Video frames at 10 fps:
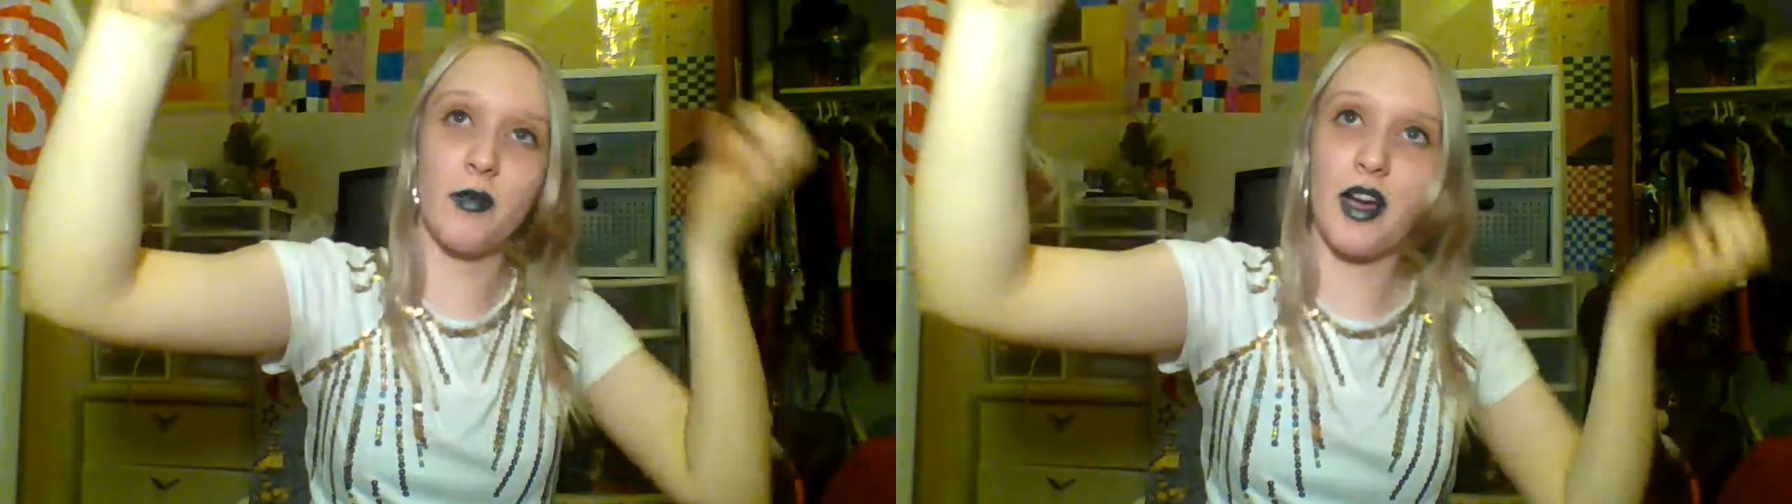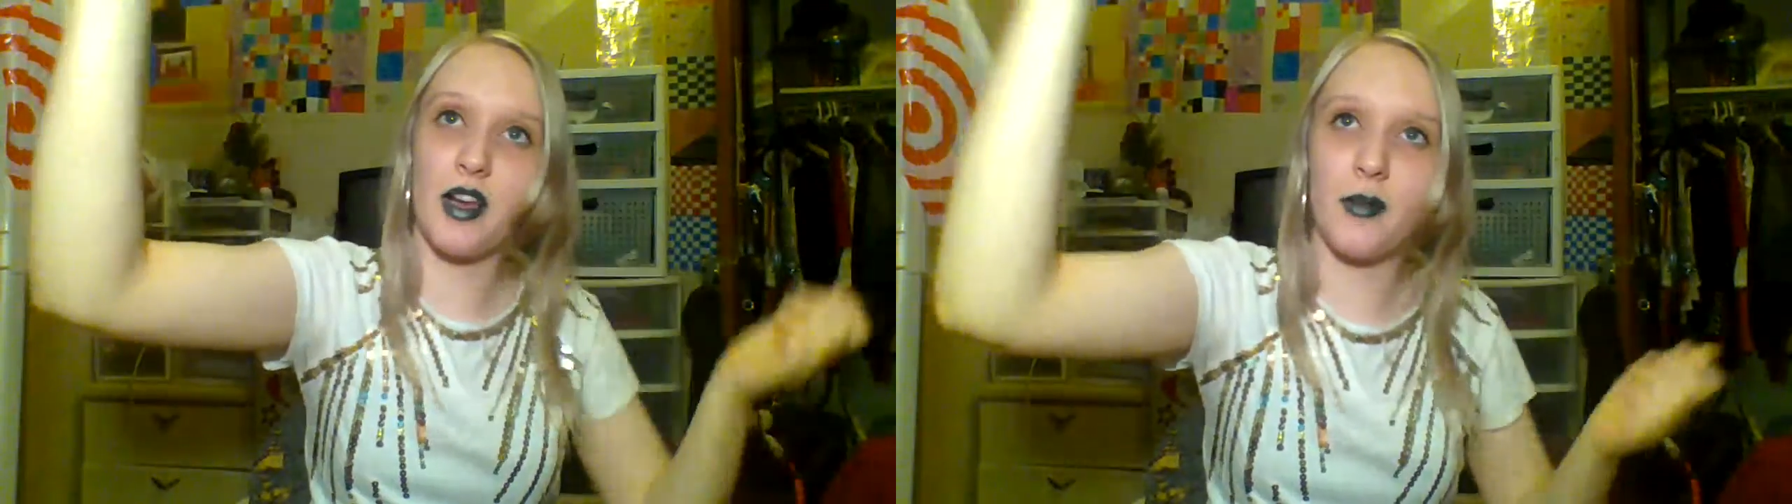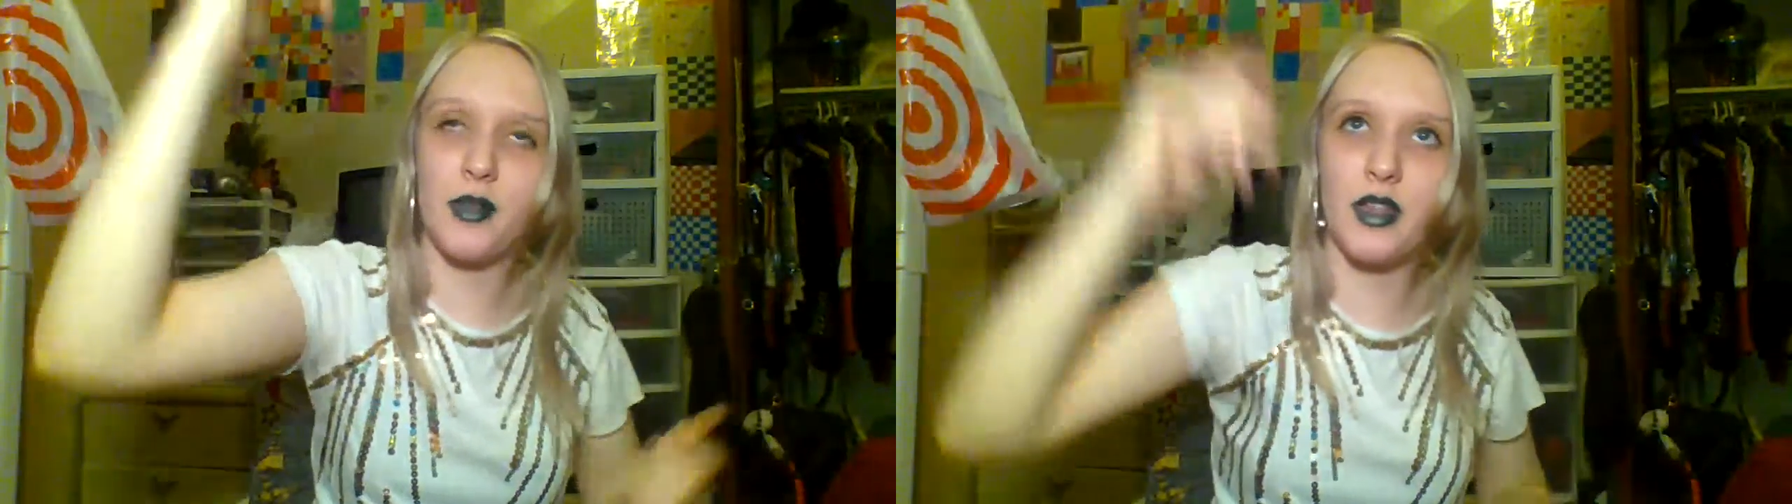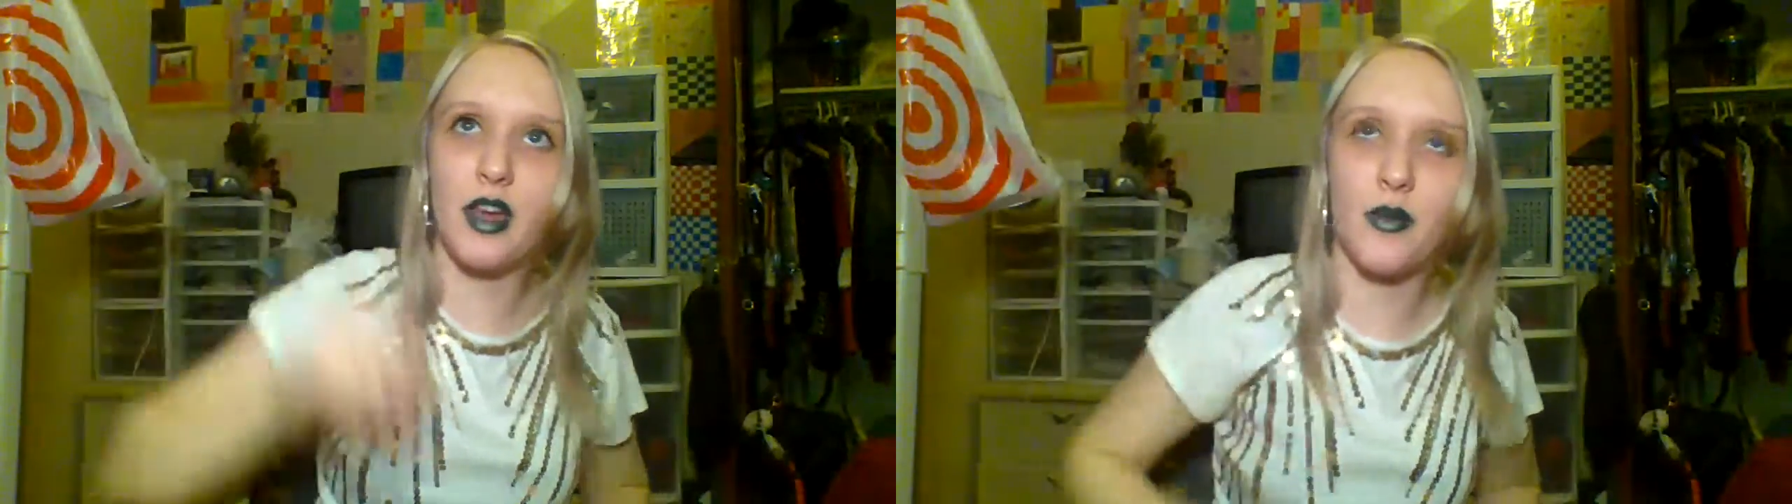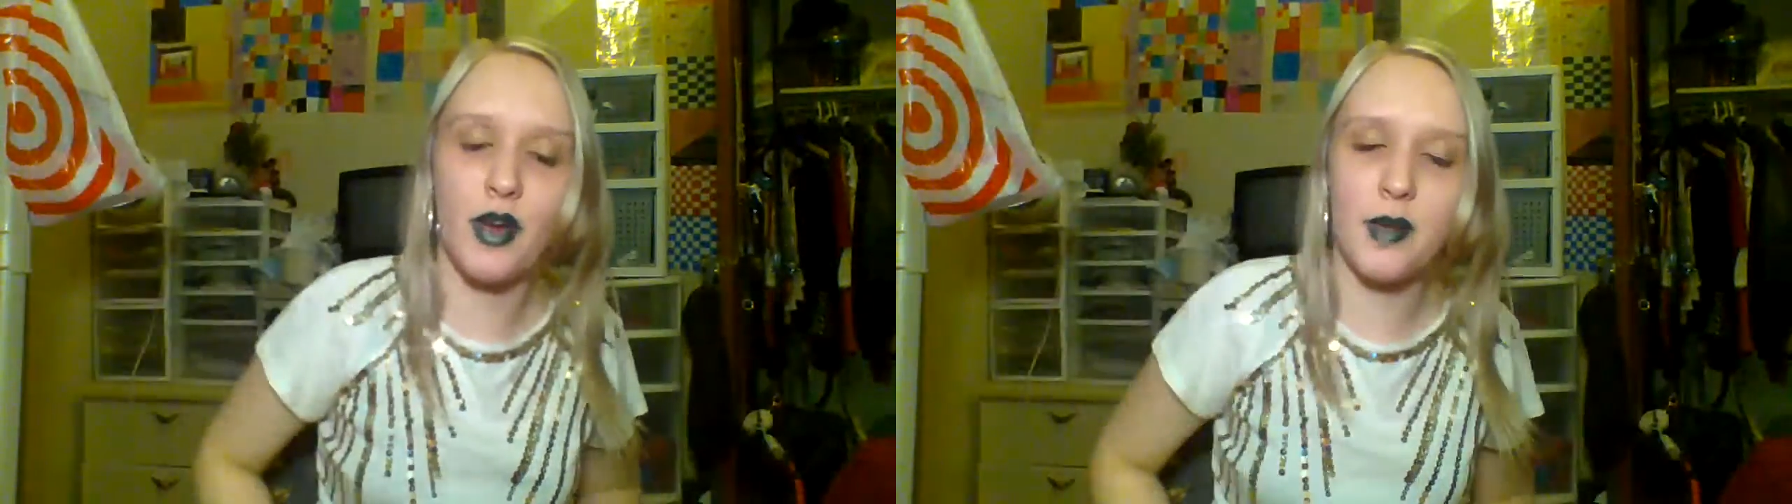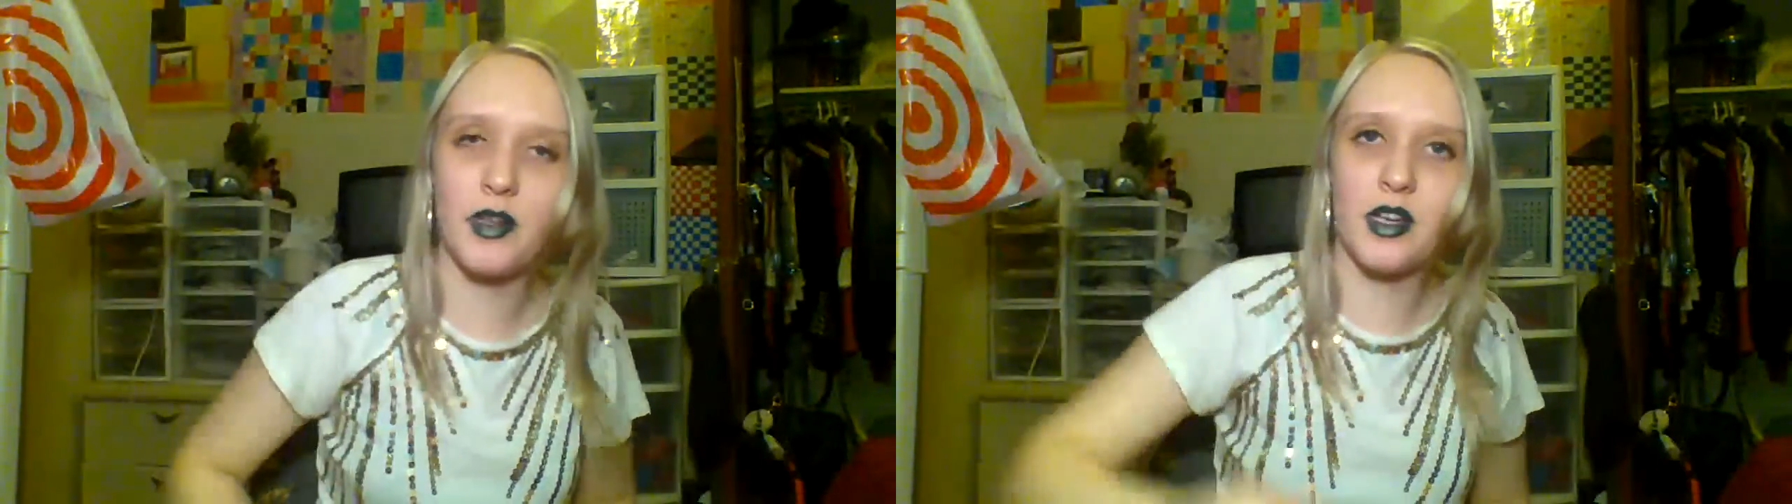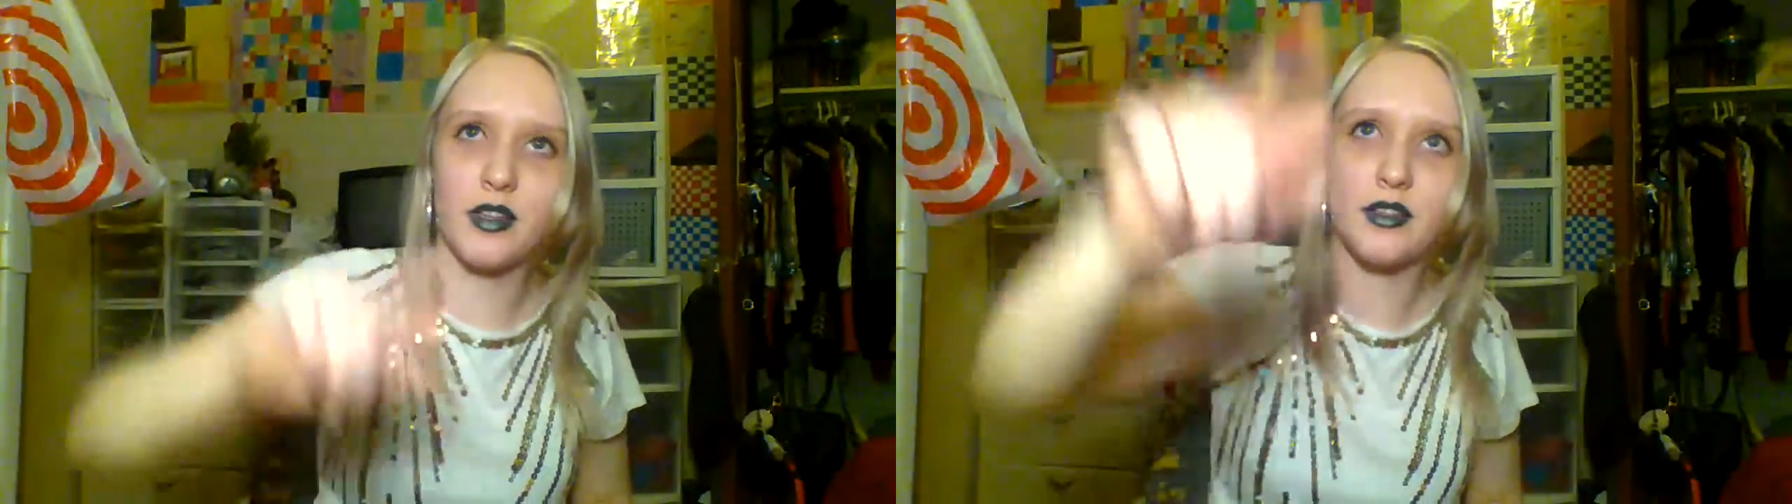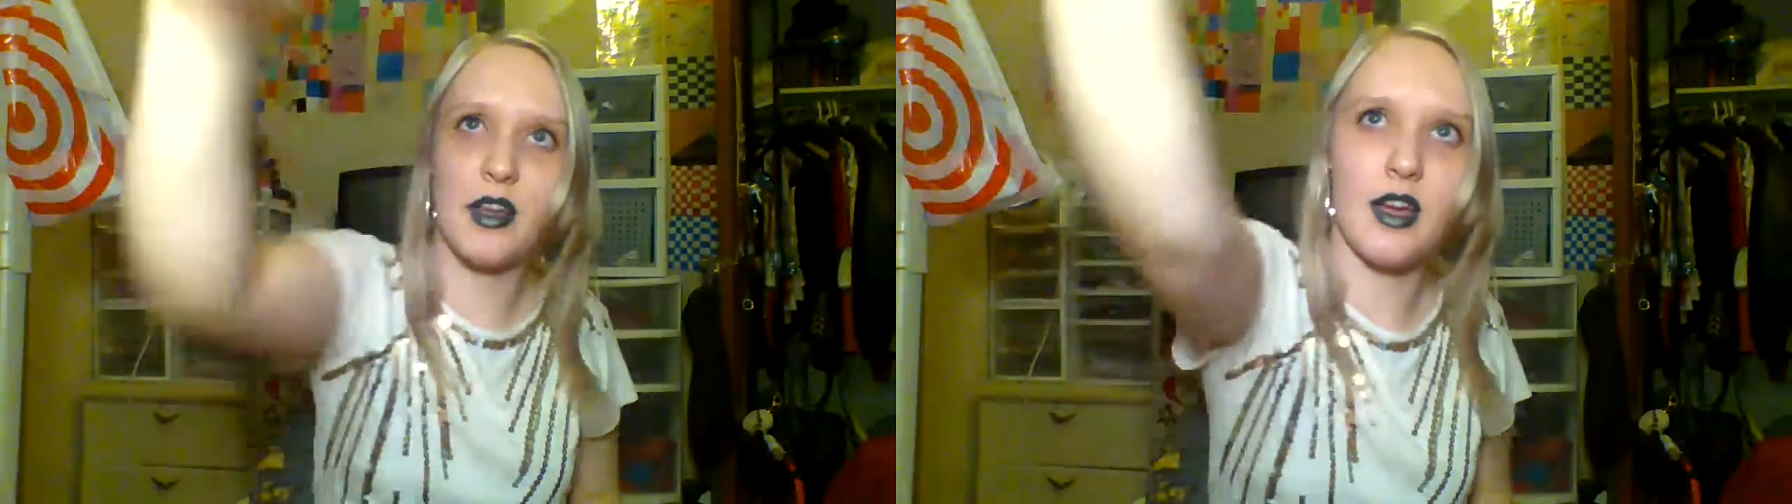might not be that way
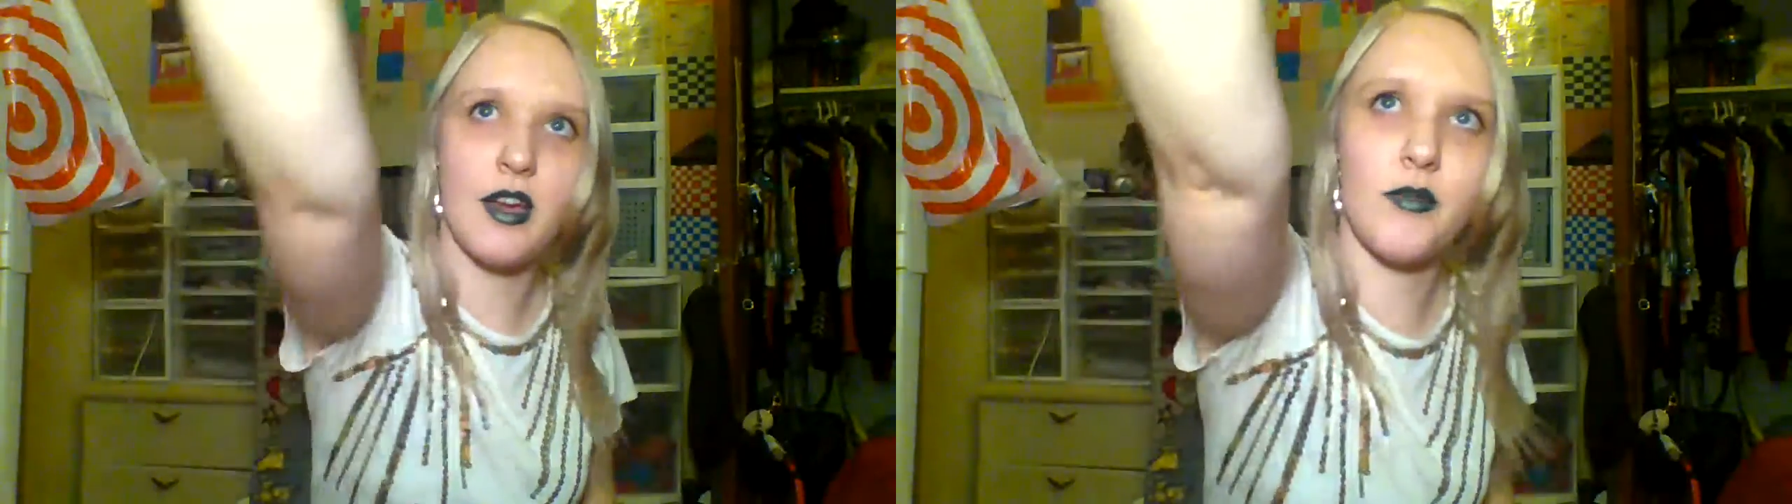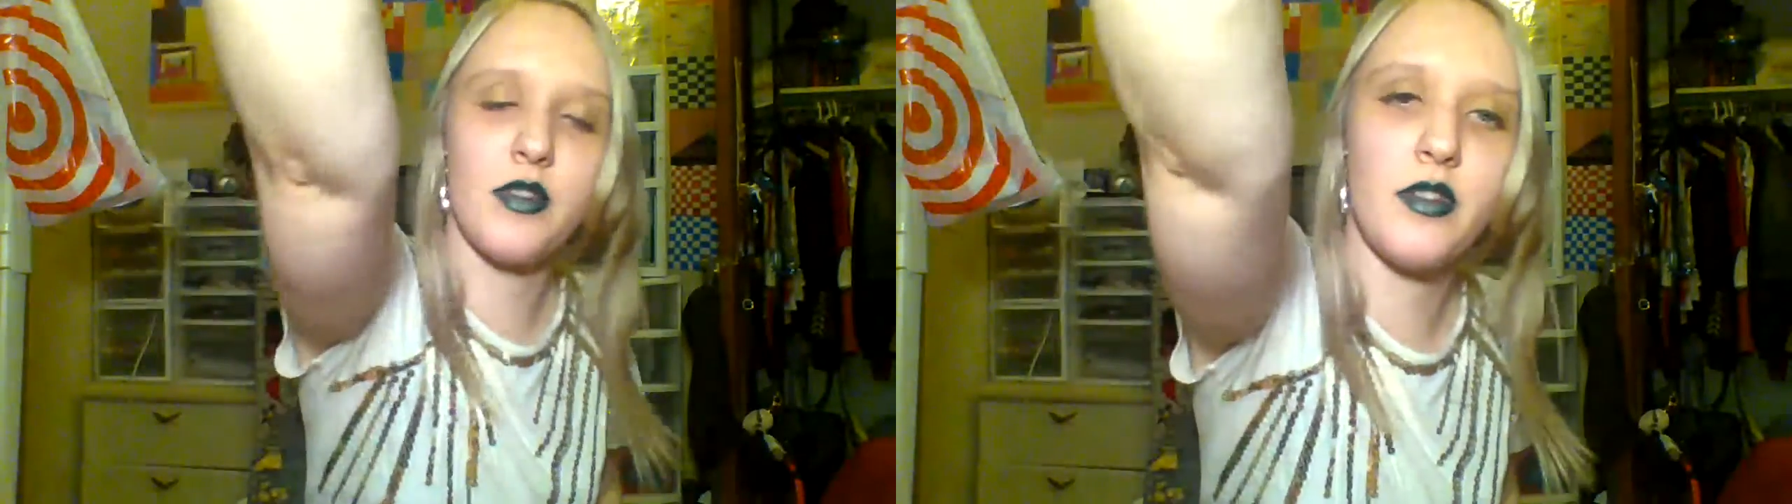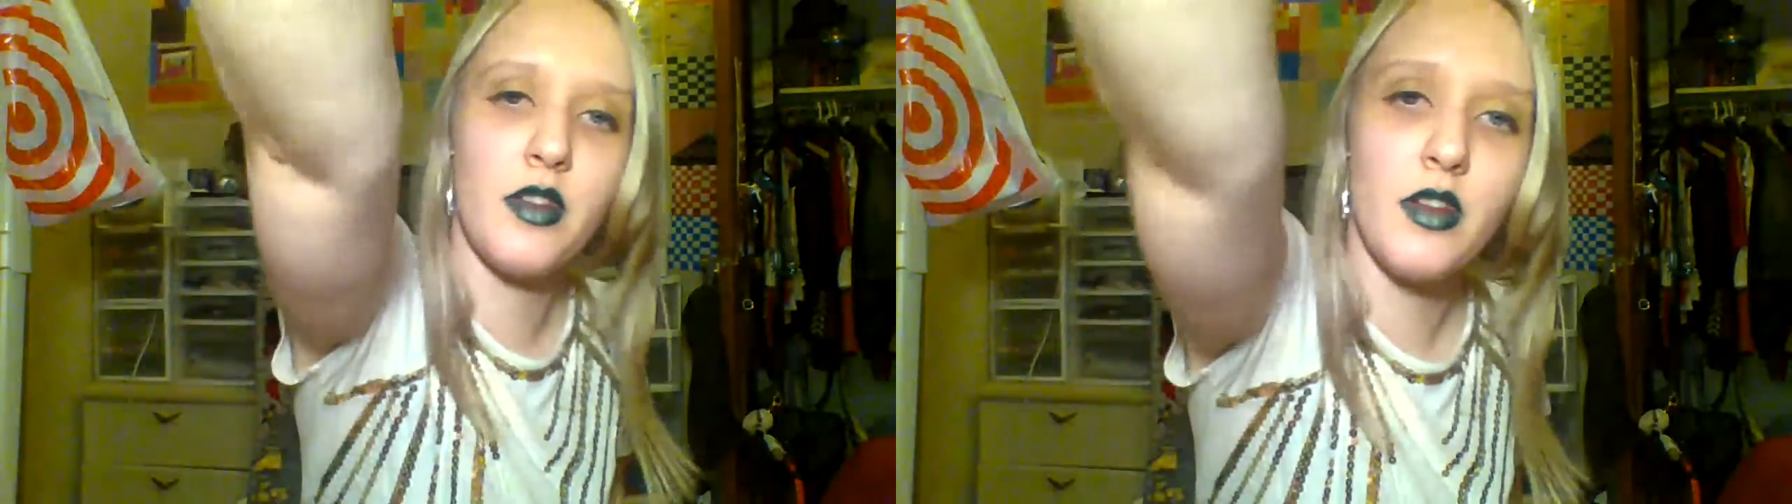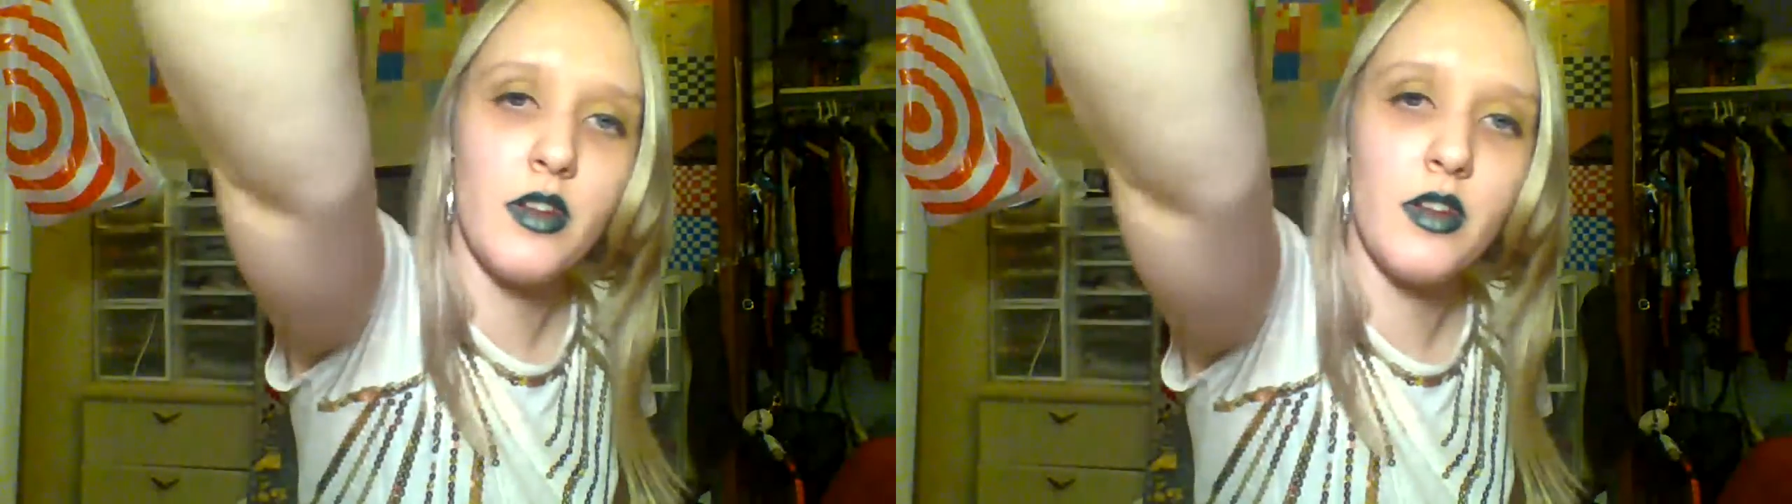because I have this